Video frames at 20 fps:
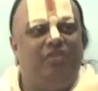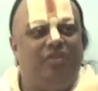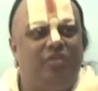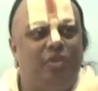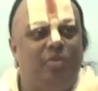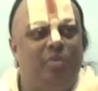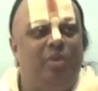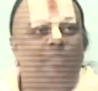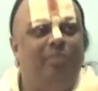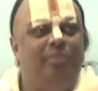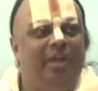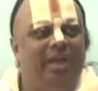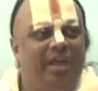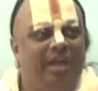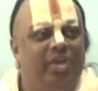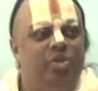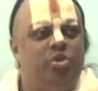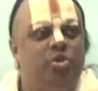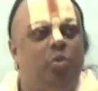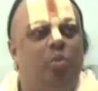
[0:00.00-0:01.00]
the life of
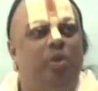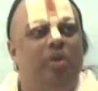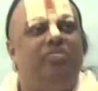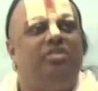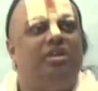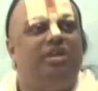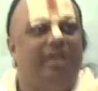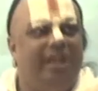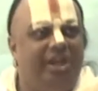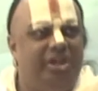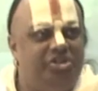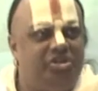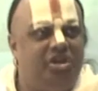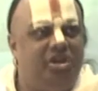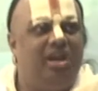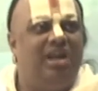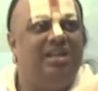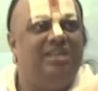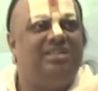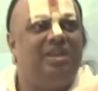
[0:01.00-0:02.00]
human beings with
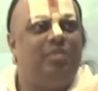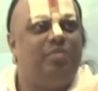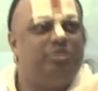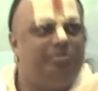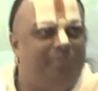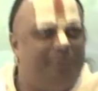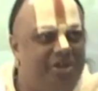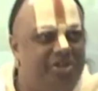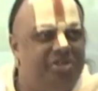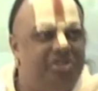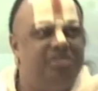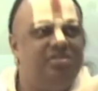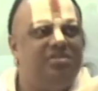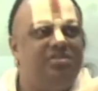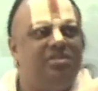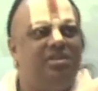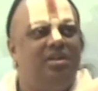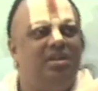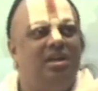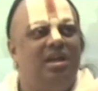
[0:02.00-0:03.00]
nature and
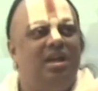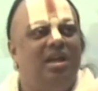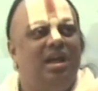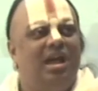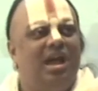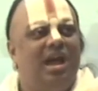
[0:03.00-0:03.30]
subspecies.